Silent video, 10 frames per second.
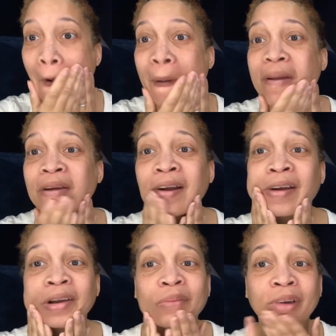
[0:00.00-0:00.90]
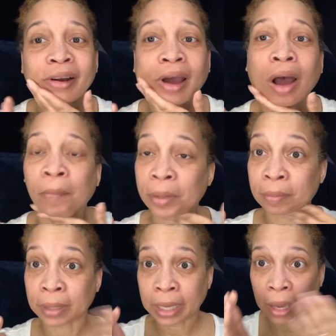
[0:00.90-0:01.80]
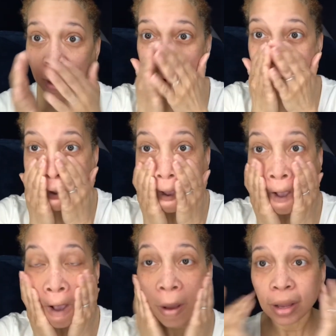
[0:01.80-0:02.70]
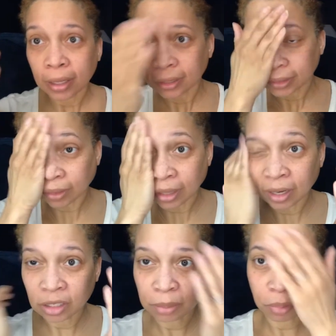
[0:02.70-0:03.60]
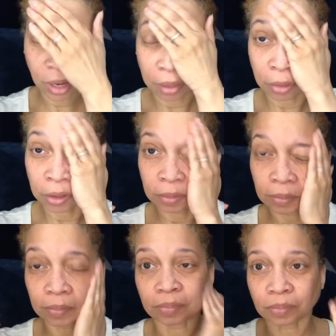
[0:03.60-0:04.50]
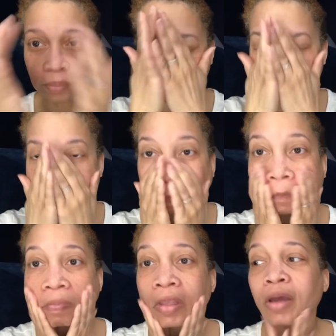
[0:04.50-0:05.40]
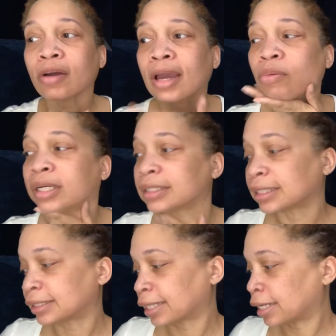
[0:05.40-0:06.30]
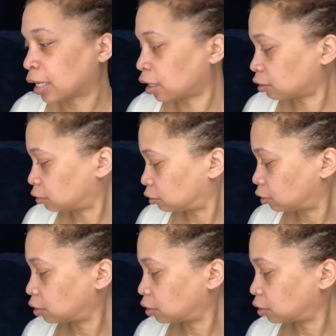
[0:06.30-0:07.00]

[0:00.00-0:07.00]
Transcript: you're not gonna wanna copy me. So there's primer. Okay, what does it say next?